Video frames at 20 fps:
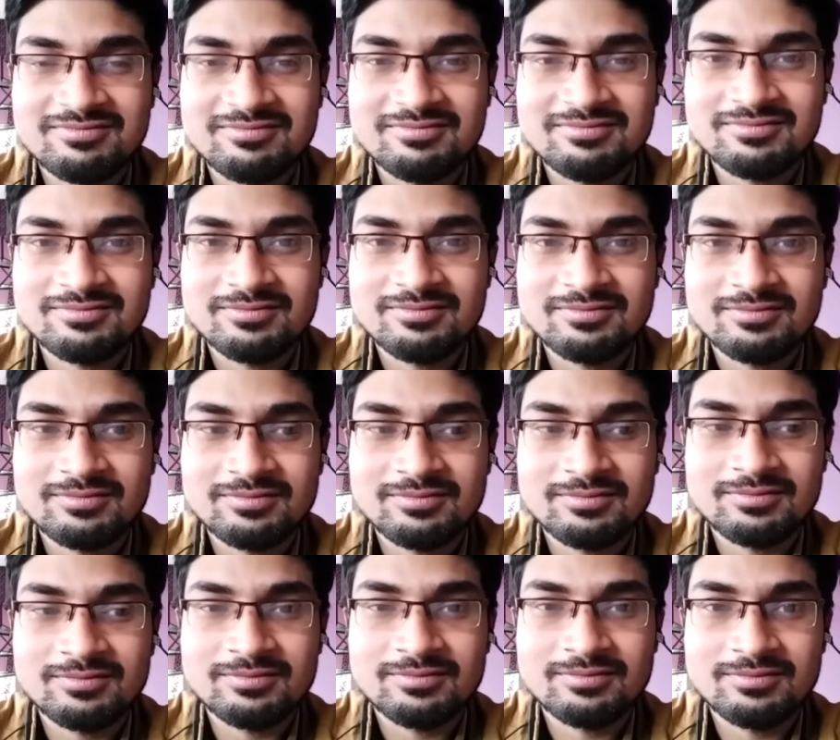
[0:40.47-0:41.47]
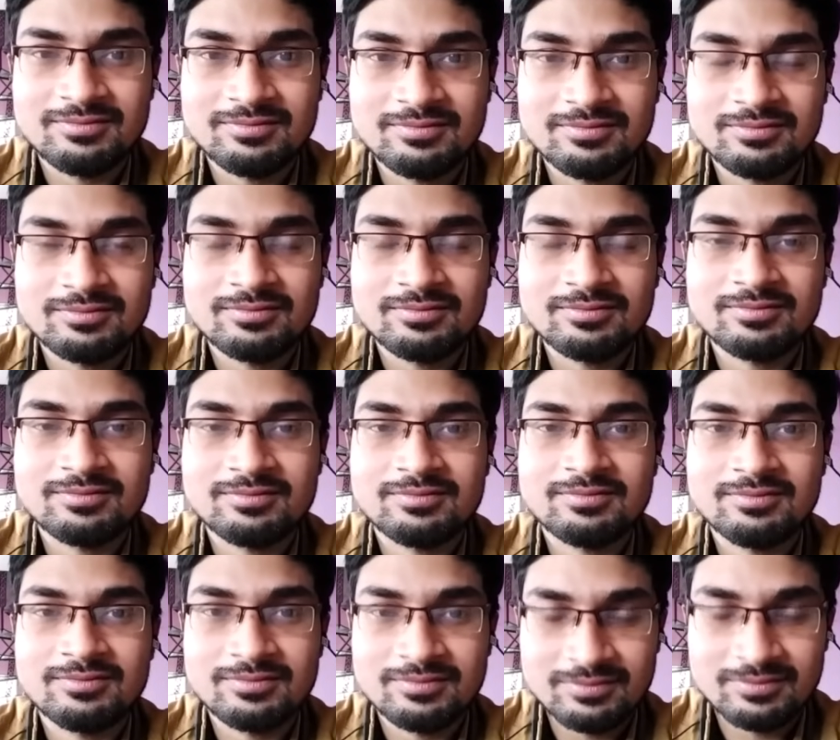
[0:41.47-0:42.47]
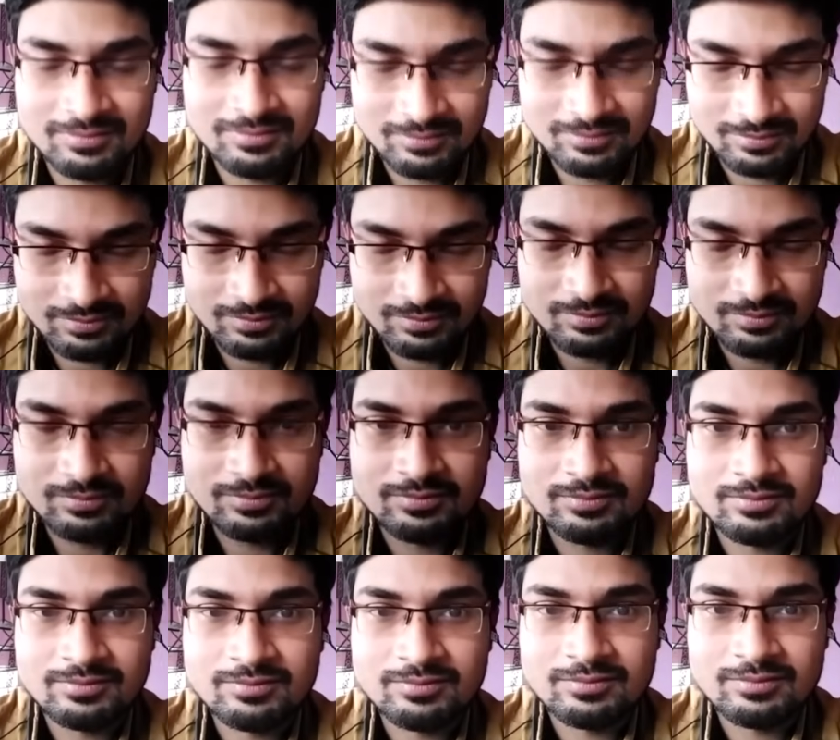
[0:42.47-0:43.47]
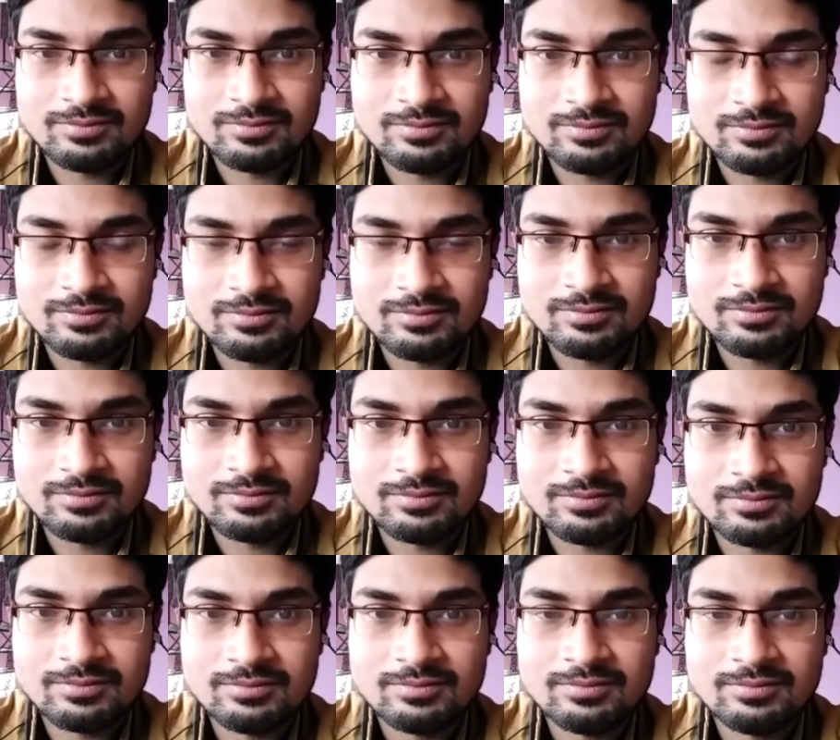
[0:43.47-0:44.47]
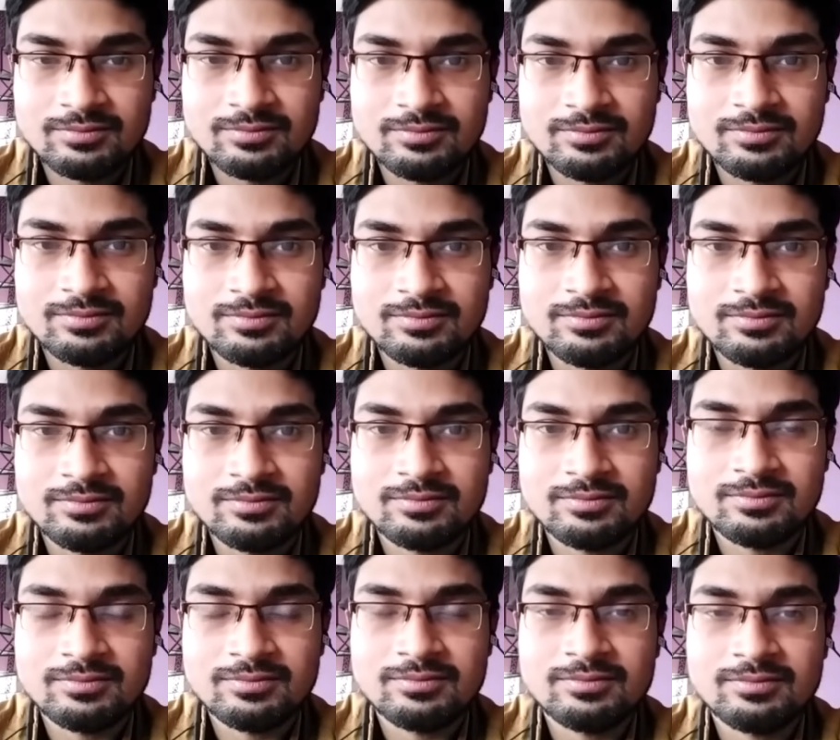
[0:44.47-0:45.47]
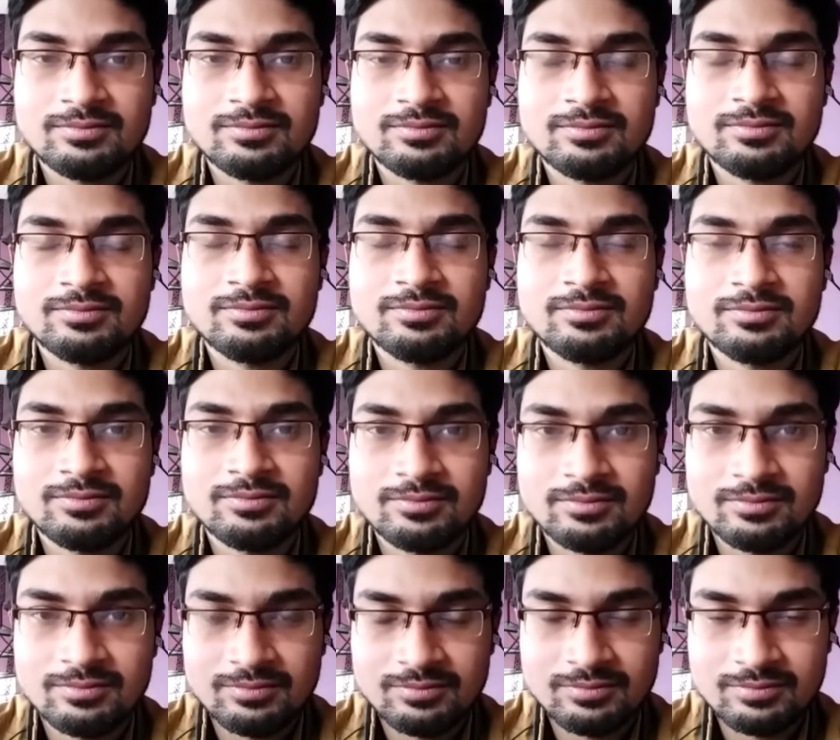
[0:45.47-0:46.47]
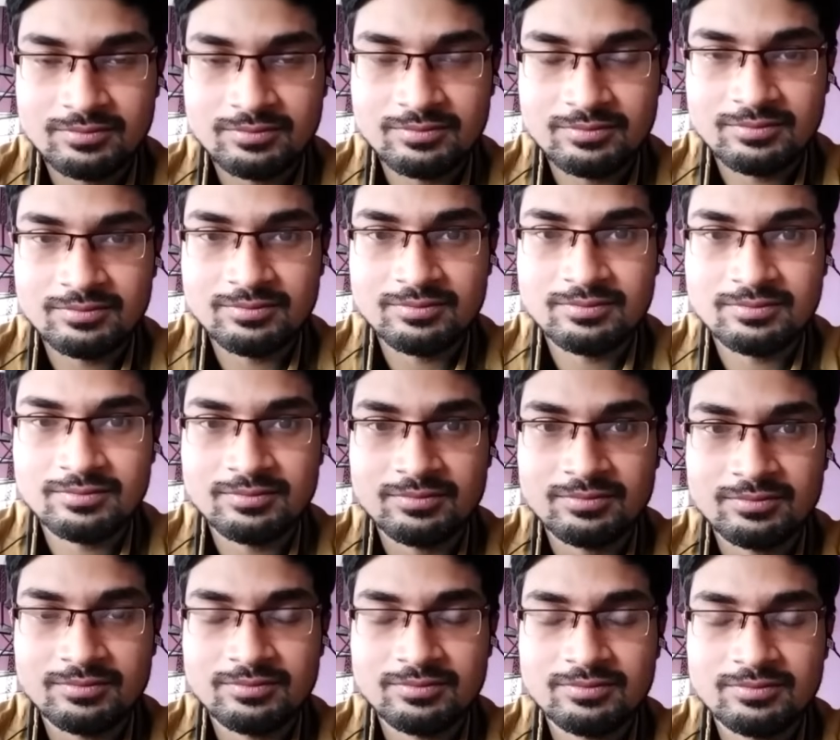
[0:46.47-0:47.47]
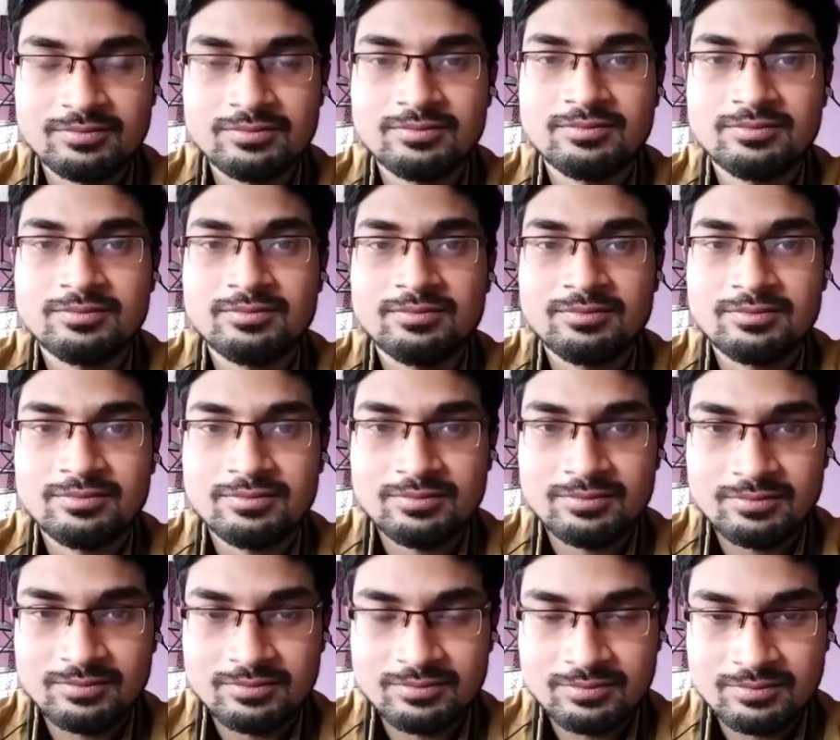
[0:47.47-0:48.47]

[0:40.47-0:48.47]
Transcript: (not speaking)